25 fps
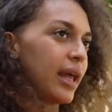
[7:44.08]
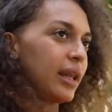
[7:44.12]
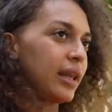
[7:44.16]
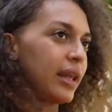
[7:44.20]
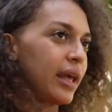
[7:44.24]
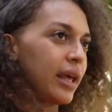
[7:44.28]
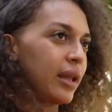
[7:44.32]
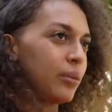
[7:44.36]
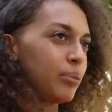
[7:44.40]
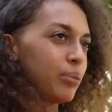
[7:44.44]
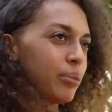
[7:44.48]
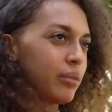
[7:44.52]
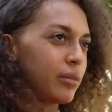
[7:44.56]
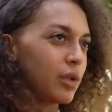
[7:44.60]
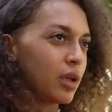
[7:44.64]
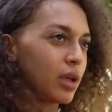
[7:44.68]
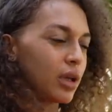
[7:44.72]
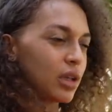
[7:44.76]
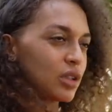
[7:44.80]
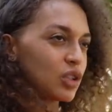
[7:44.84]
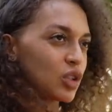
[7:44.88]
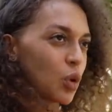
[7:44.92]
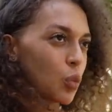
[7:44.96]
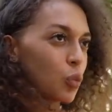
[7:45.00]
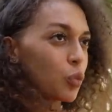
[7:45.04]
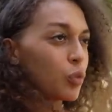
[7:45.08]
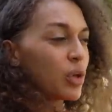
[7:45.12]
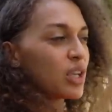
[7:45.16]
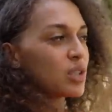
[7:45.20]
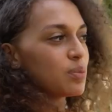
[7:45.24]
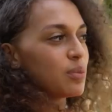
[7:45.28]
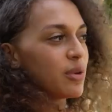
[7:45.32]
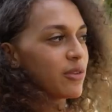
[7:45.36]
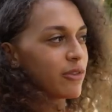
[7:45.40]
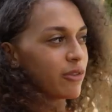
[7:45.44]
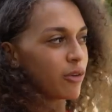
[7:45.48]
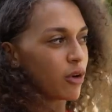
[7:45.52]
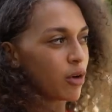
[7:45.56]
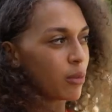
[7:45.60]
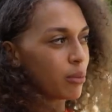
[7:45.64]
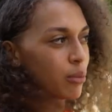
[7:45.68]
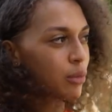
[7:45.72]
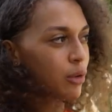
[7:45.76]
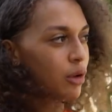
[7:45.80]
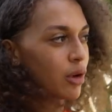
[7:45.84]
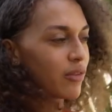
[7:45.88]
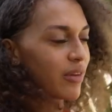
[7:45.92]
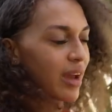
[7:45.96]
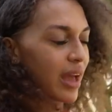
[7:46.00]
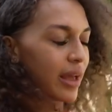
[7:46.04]
and then some weeks before
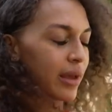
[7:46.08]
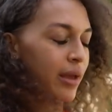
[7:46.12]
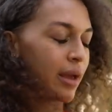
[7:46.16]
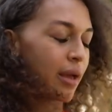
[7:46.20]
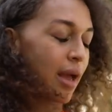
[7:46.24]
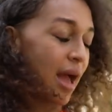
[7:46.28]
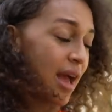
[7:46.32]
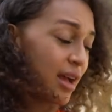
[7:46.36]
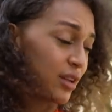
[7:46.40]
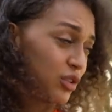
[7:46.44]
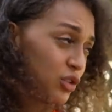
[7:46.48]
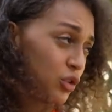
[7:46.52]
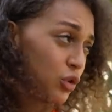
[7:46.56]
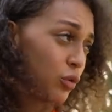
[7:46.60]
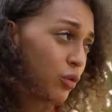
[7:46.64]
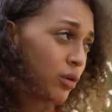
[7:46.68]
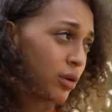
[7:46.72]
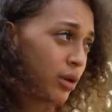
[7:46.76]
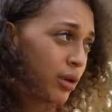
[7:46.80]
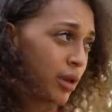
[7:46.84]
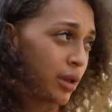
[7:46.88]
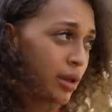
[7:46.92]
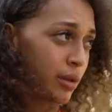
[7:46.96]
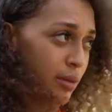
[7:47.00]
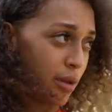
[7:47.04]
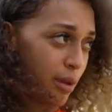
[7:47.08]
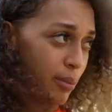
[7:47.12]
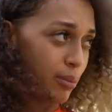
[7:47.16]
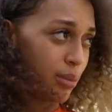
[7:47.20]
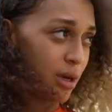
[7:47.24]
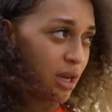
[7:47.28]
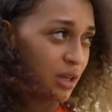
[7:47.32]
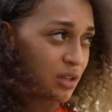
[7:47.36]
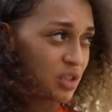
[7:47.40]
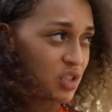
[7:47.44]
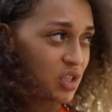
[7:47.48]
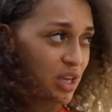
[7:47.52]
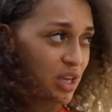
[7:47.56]
birth, I had to do a blood